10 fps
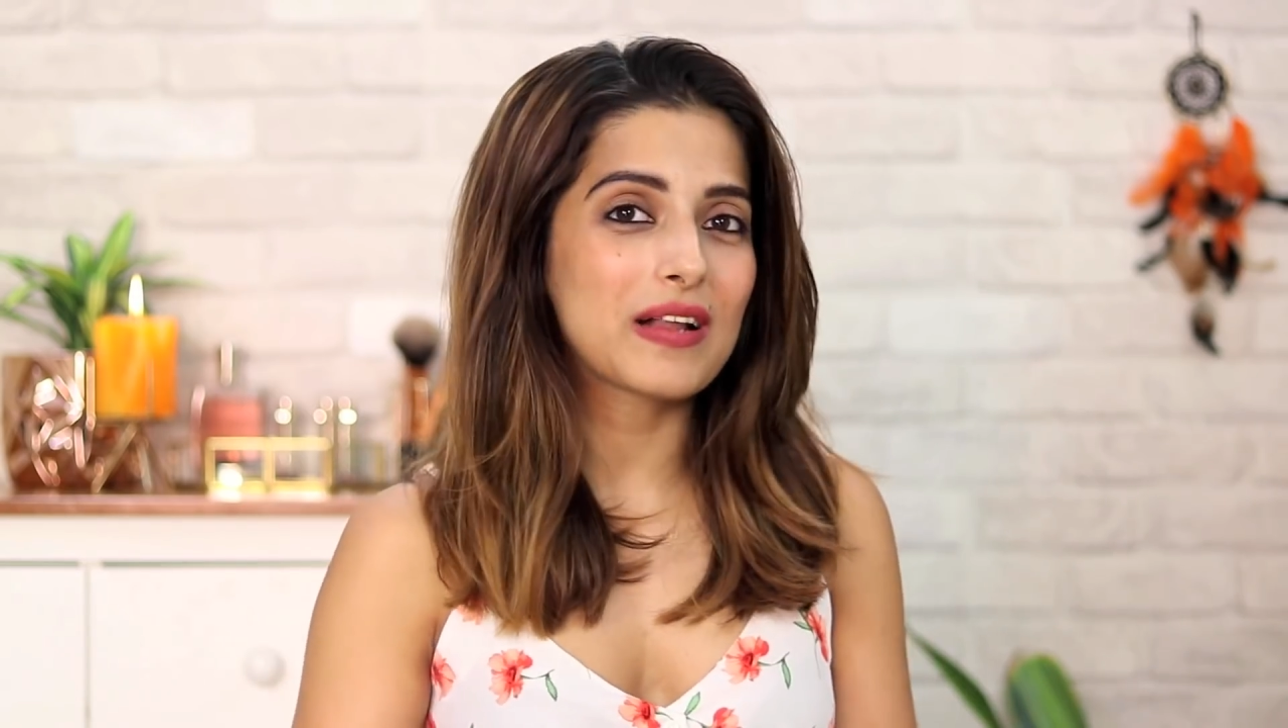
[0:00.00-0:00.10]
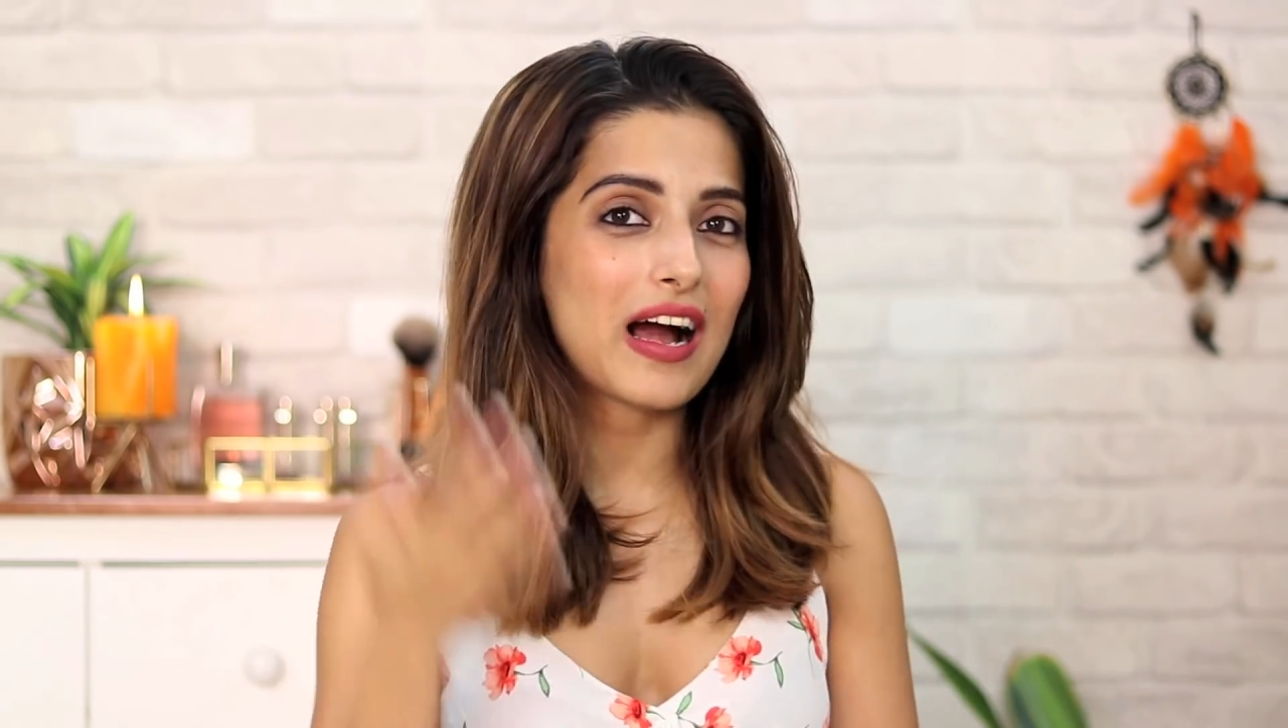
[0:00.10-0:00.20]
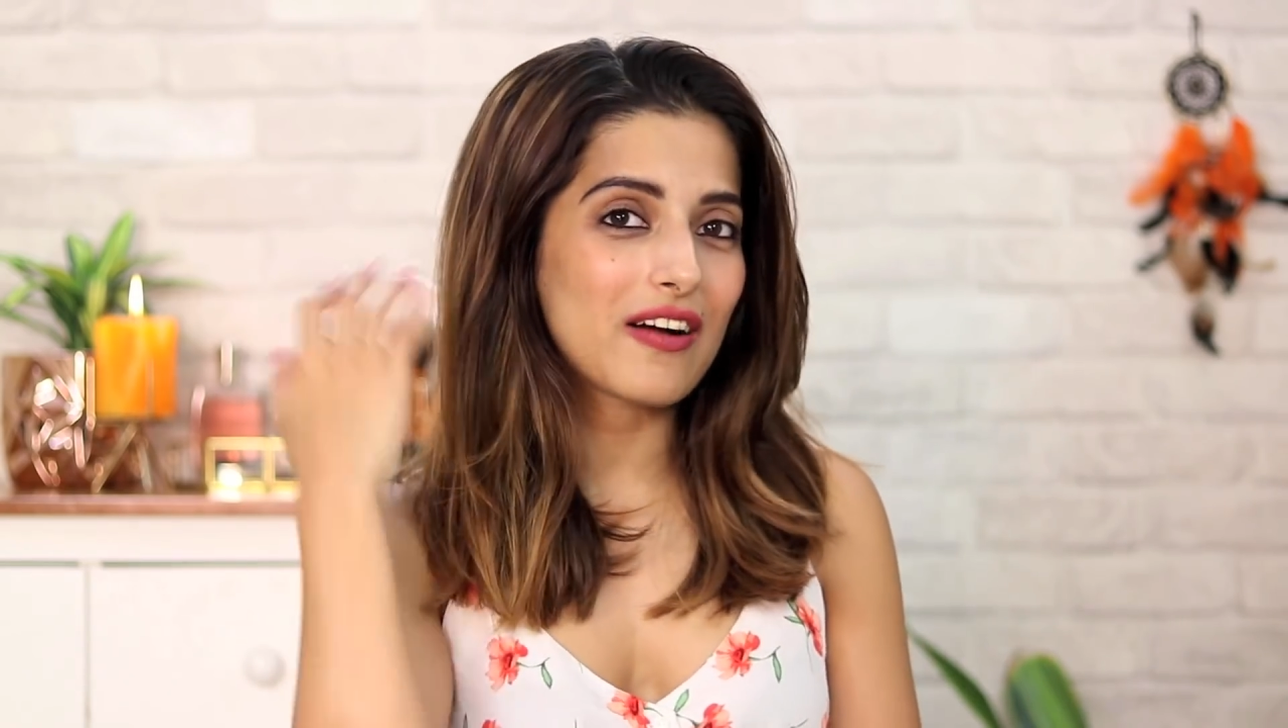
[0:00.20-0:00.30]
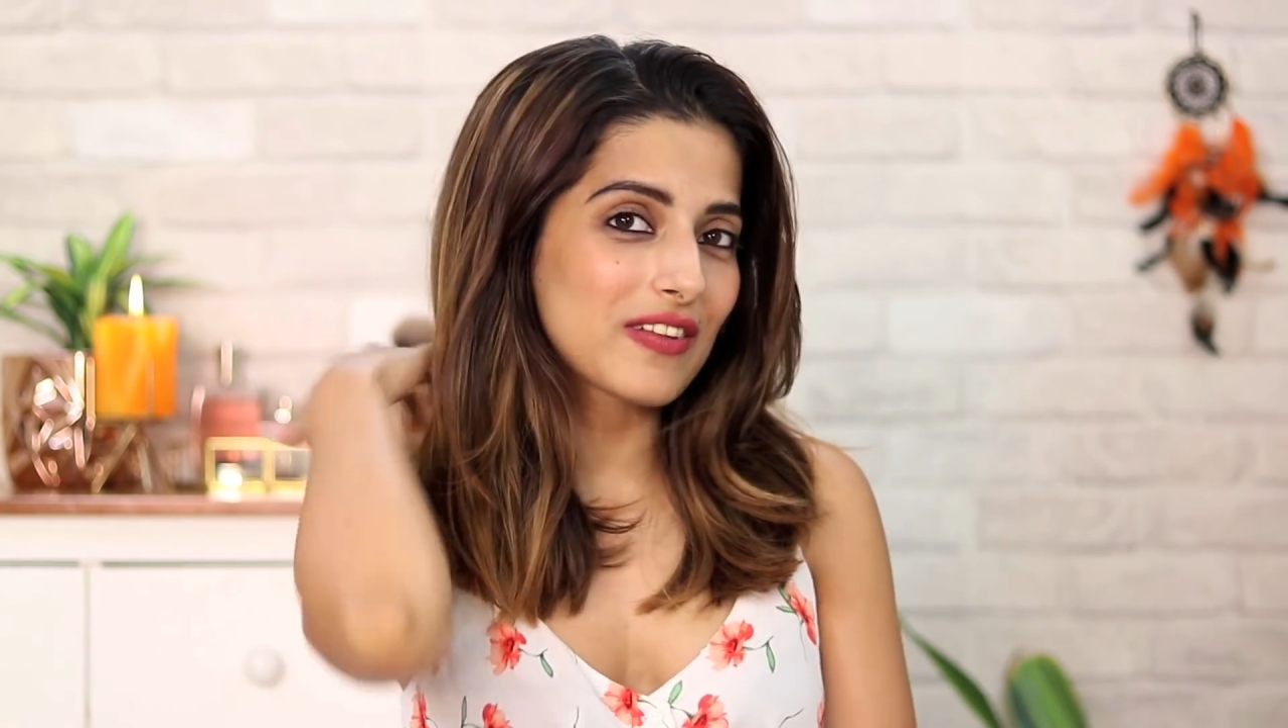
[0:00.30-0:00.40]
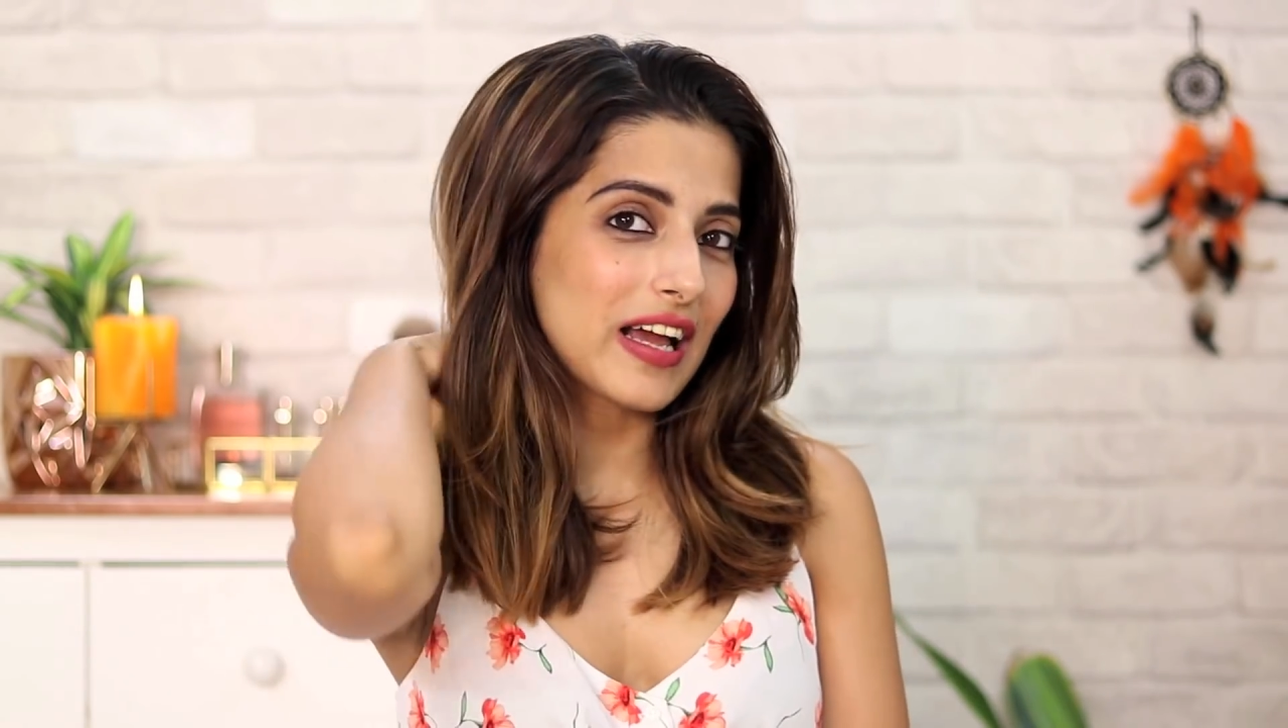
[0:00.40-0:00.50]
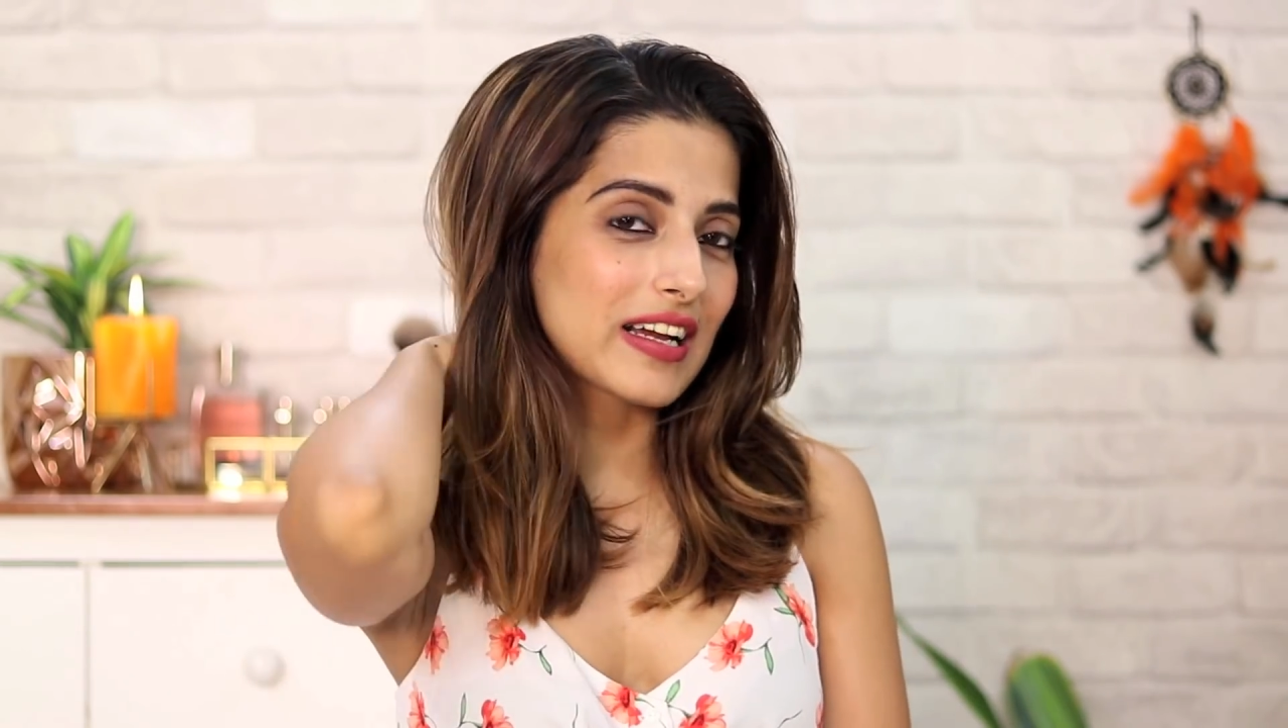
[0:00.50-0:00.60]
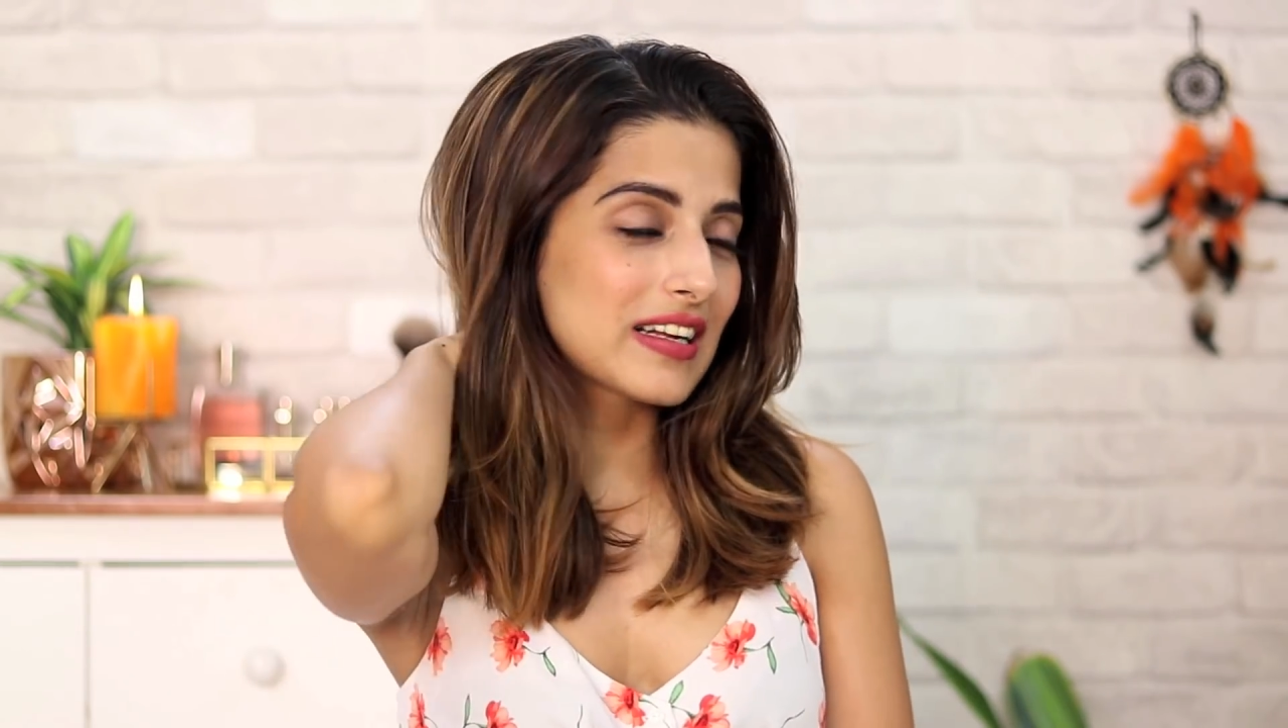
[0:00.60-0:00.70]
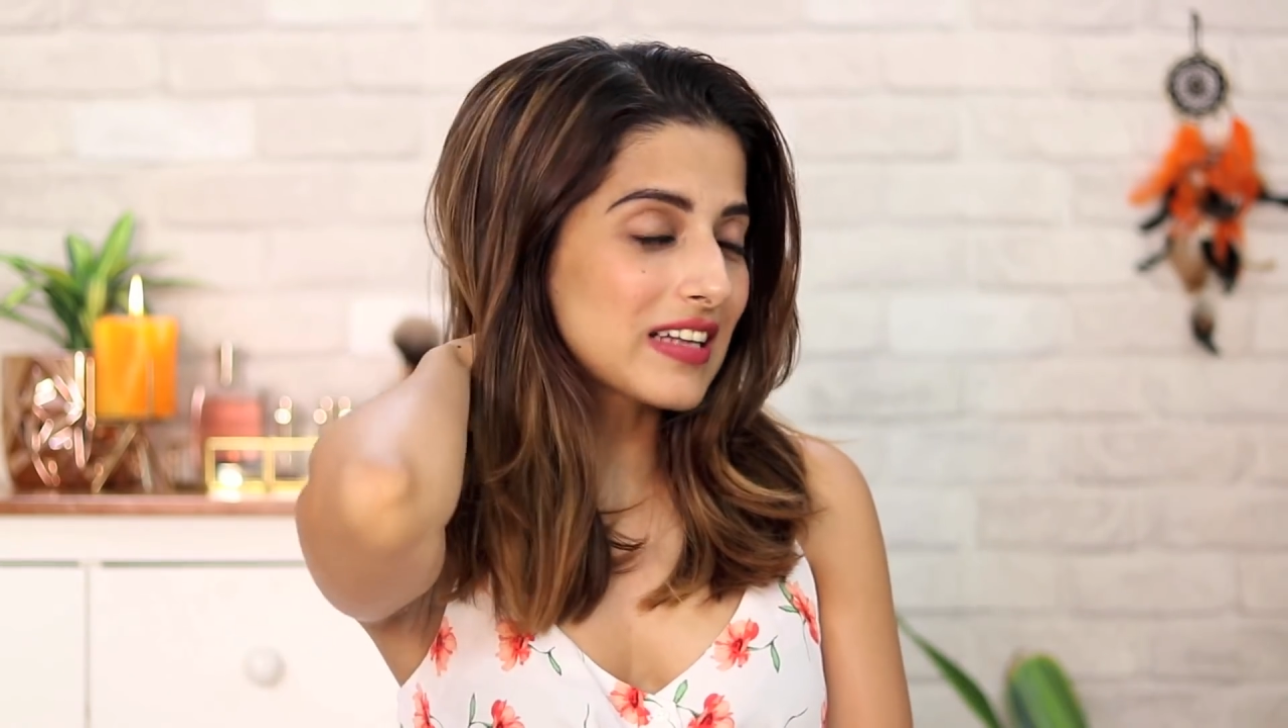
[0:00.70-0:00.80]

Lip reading: have like